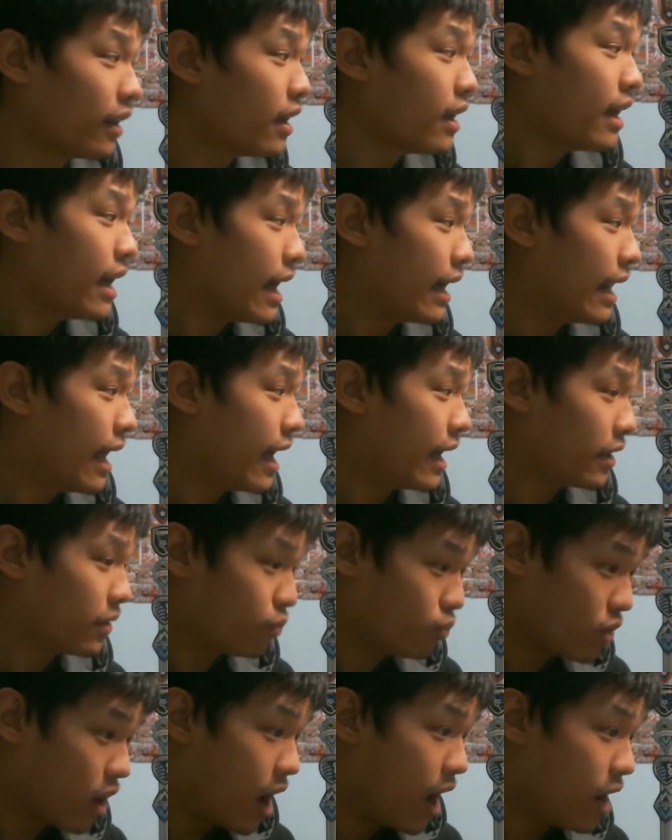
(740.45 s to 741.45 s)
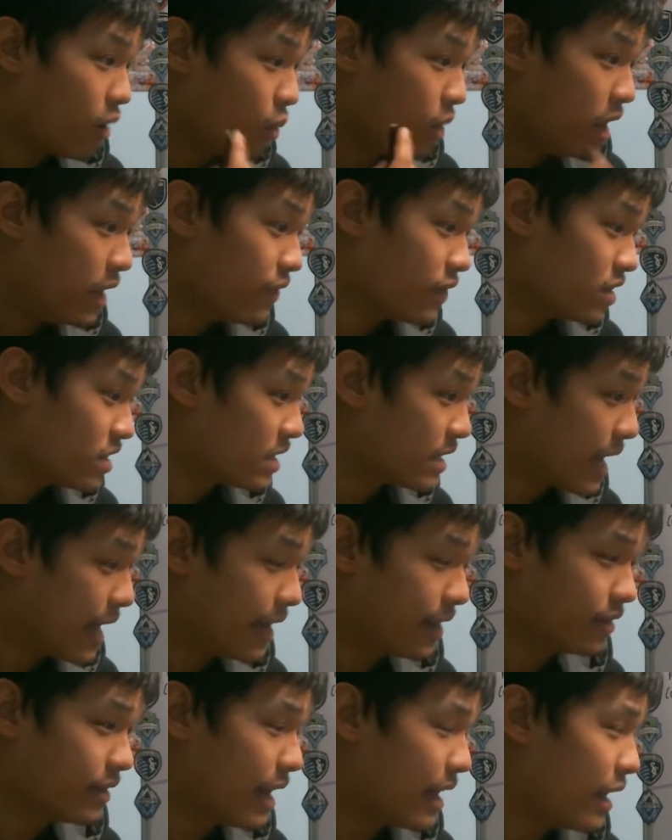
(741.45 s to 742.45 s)
And heck, I would even say
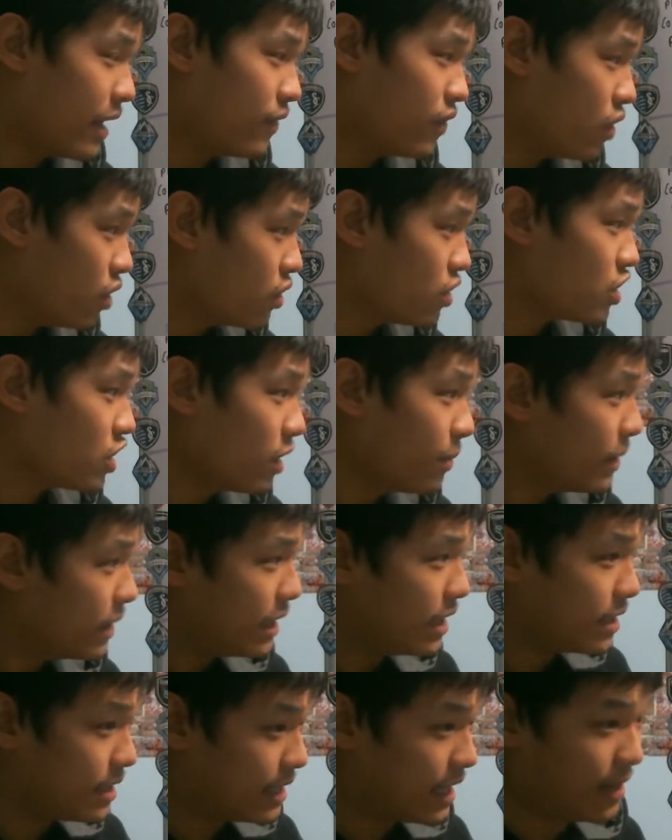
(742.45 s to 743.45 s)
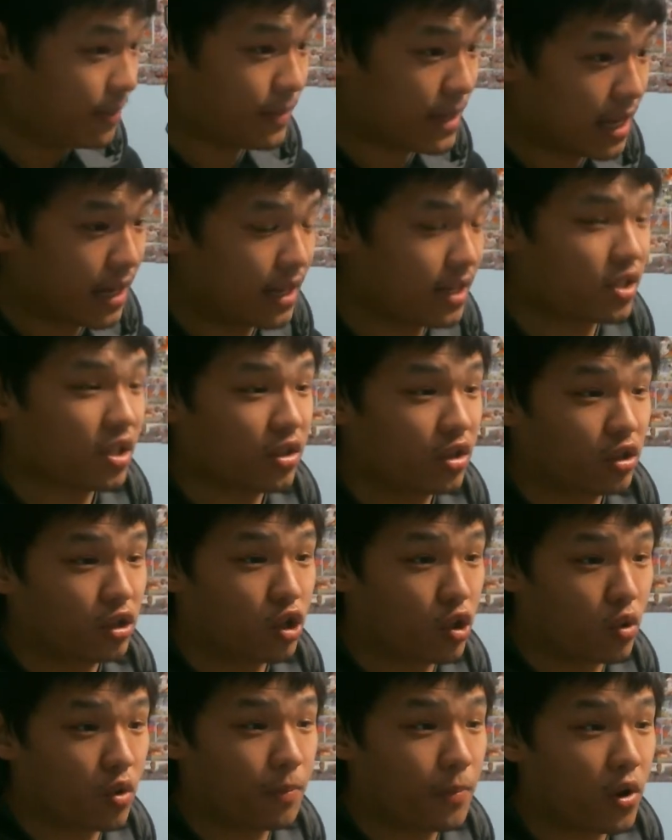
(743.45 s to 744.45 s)
that if you're some of these teams that is in the
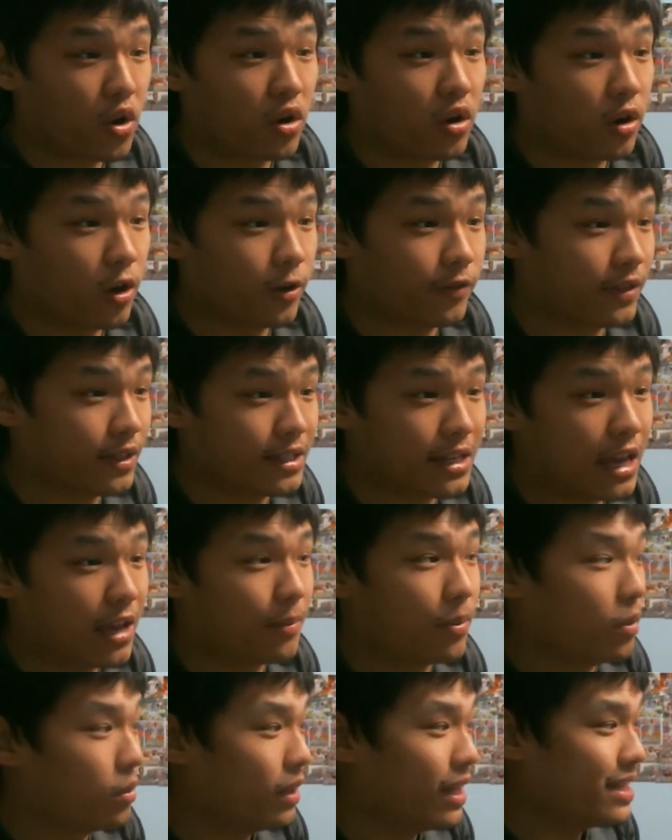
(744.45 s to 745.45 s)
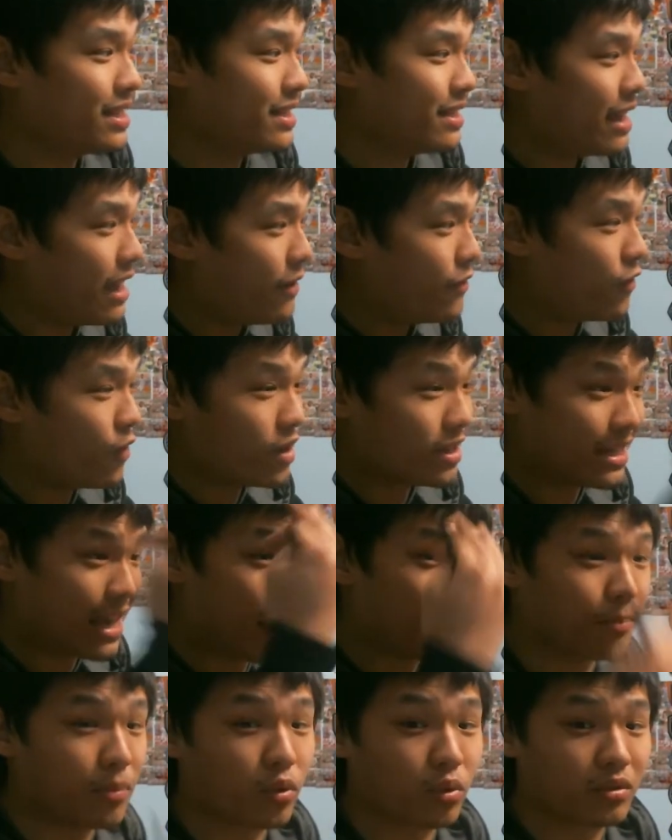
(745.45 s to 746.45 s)
lower part of the table, let's say, for
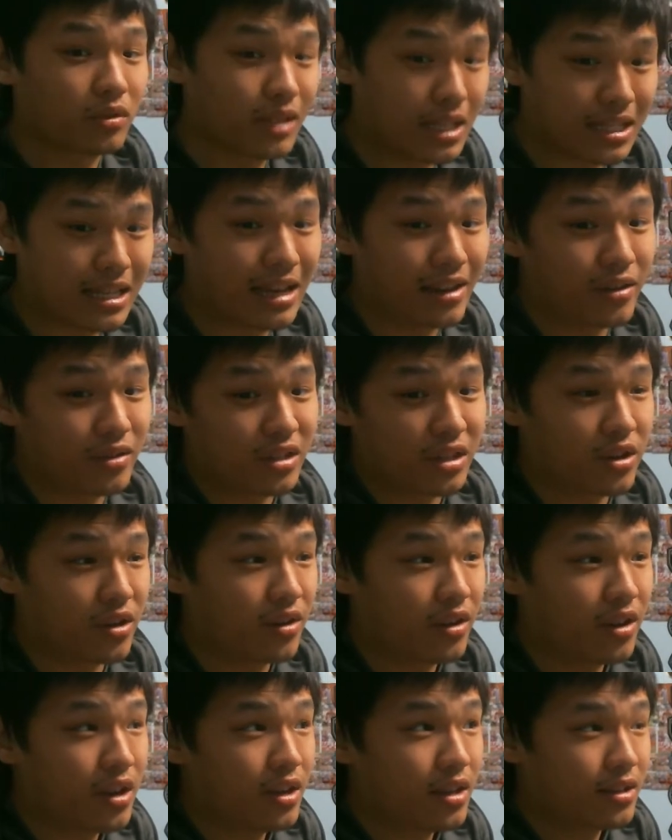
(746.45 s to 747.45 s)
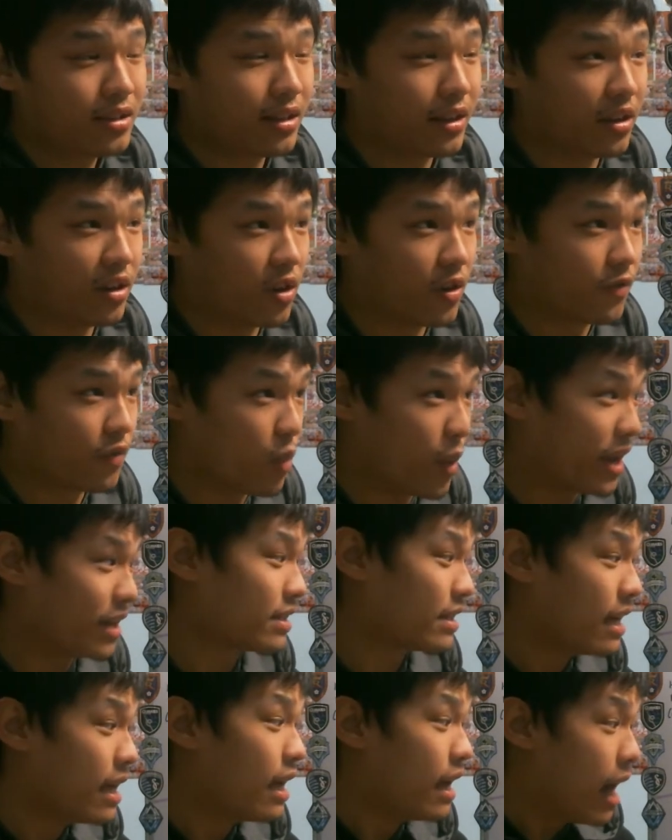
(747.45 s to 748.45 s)
example, the San Jose Earthquakes,
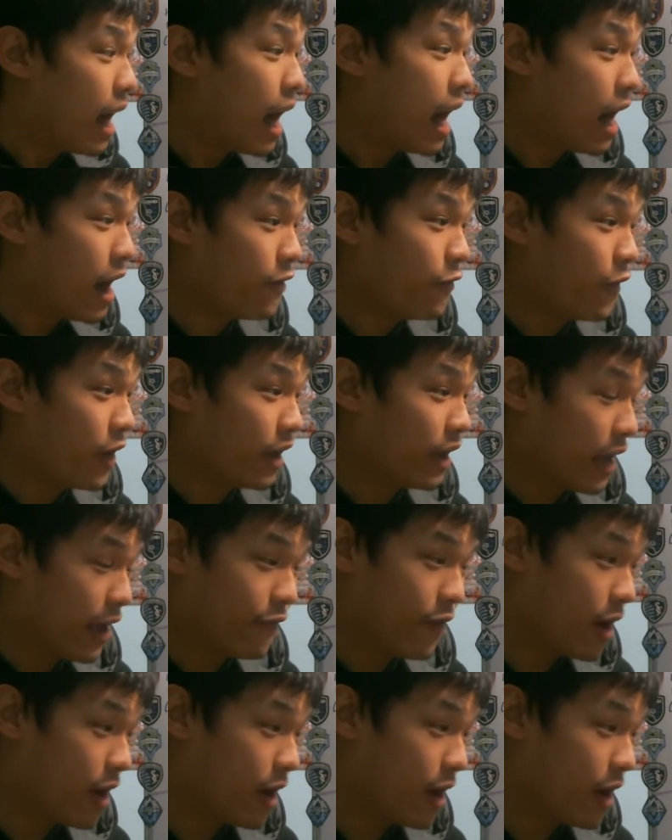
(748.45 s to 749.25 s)
I think